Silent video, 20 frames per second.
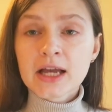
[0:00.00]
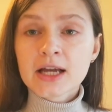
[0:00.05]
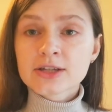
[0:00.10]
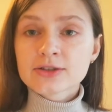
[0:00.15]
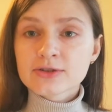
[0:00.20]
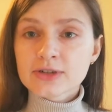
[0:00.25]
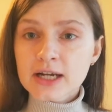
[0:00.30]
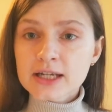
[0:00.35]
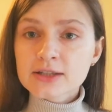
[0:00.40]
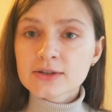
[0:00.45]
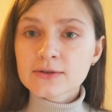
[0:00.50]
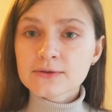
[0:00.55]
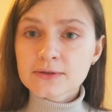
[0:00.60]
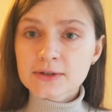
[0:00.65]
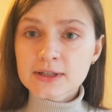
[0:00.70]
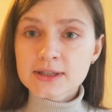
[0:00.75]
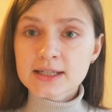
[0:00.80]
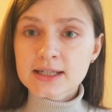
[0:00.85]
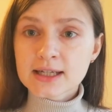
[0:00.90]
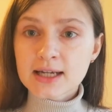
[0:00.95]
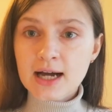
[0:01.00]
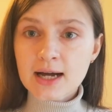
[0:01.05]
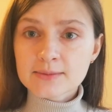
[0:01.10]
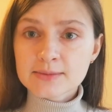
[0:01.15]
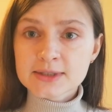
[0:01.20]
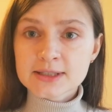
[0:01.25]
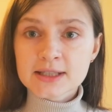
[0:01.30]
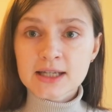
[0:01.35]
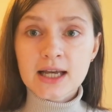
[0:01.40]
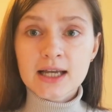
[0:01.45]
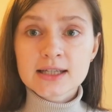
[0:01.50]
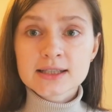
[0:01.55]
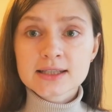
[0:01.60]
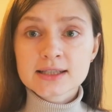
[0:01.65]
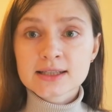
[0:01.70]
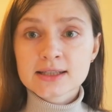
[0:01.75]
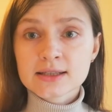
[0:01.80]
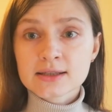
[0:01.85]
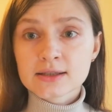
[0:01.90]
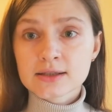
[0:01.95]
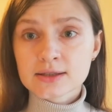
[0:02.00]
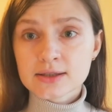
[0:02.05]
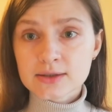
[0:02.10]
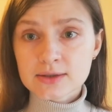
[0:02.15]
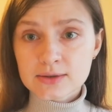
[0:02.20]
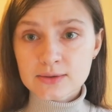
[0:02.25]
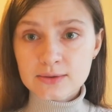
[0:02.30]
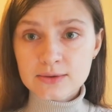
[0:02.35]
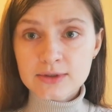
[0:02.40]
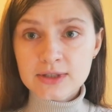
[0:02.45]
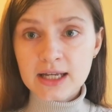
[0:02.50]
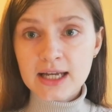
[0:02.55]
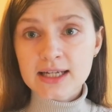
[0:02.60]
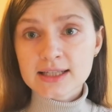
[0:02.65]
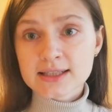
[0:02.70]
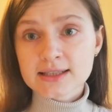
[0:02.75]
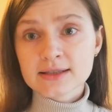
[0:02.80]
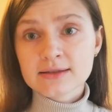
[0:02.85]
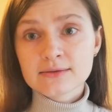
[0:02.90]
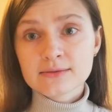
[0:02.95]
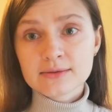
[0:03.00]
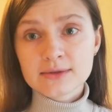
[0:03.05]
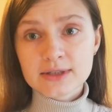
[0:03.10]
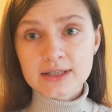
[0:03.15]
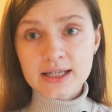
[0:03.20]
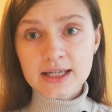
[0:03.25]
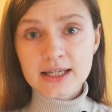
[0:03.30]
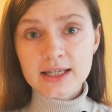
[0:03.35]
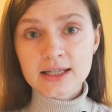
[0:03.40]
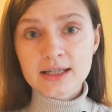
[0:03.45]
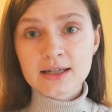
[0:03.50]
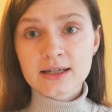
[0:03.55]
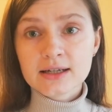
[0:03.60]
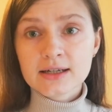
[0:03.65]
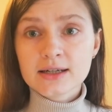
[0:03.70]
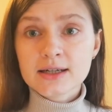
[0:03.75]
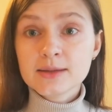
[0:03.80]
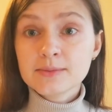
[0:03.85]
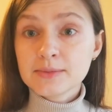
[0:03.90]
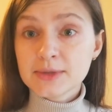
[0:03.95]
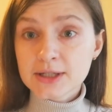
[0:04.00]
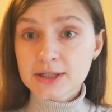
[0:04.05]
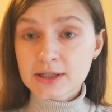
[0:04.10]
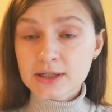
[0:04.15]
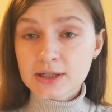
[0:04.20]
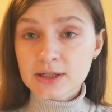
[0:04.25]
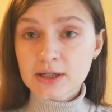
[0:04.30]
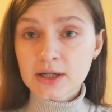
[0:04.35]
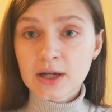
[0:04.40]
Try to fill the gaps as soon as they appear.